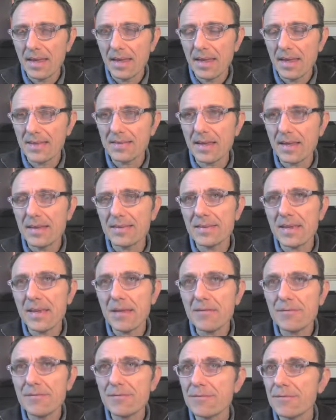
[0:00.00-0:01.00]
It's as
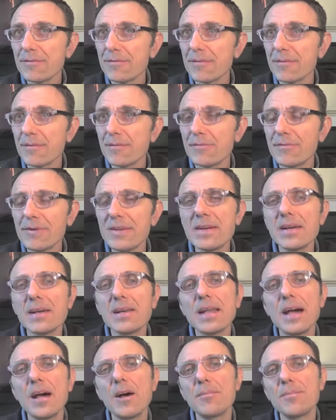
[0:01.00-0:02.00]
if we
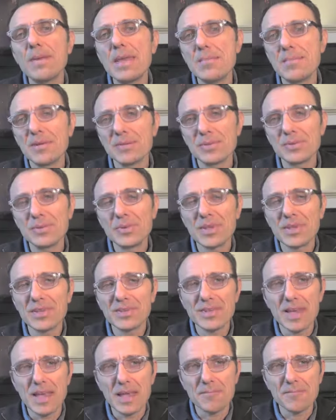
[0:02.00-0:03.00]
allow people to do the
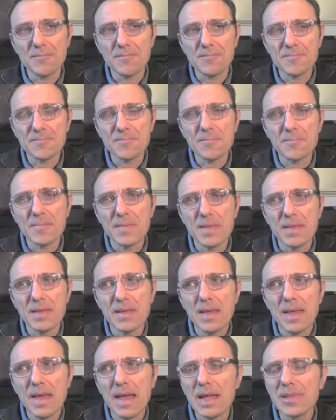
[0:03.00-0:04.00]
same,
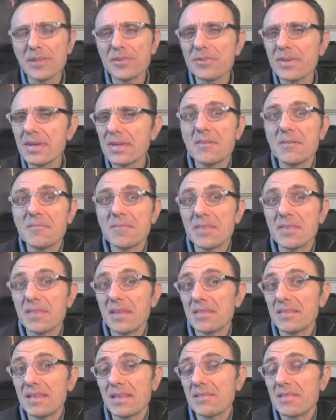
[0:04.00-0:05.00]
entering
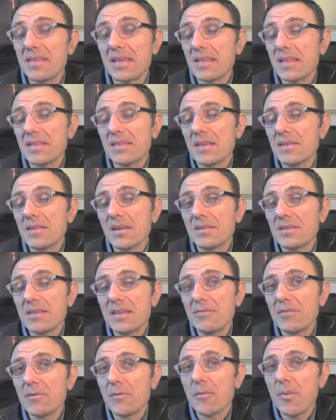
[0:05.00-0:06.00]
that thing that they're not
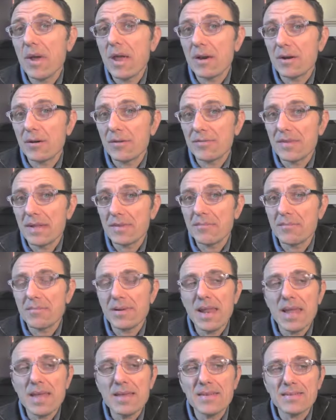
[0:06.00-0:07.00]
even aware of, that
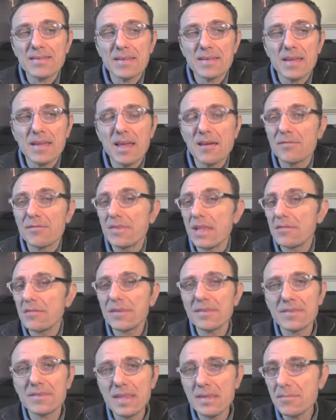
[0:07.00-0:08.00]
place that they have never
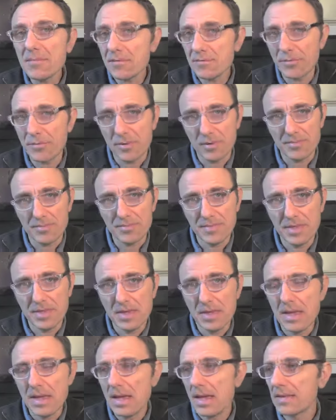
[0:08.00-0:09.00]
seen before.
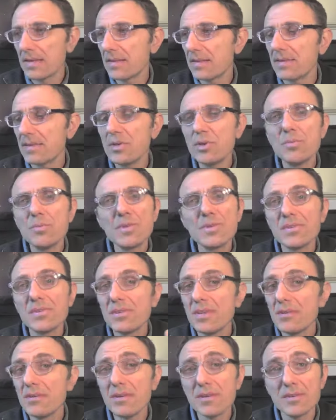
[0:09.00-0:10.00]
It's a new
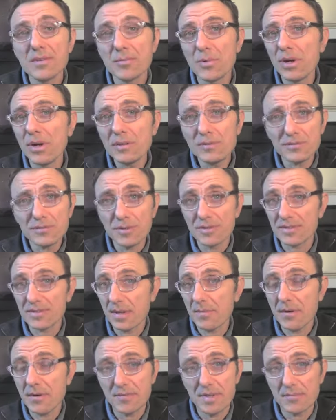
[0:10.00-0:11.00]
mysterious world for
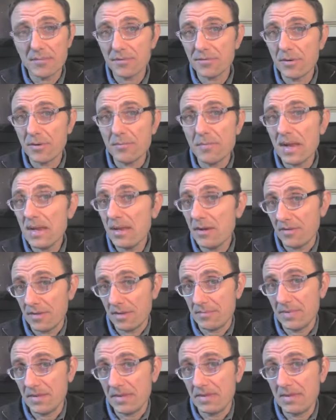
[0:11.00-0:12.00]
some of them, for many of
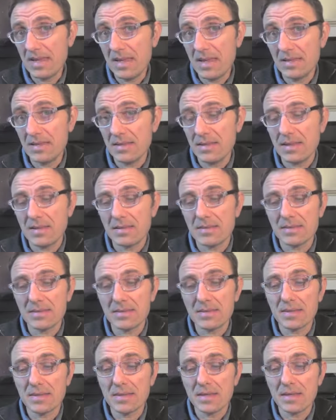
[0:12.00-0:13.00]
them indeed it is.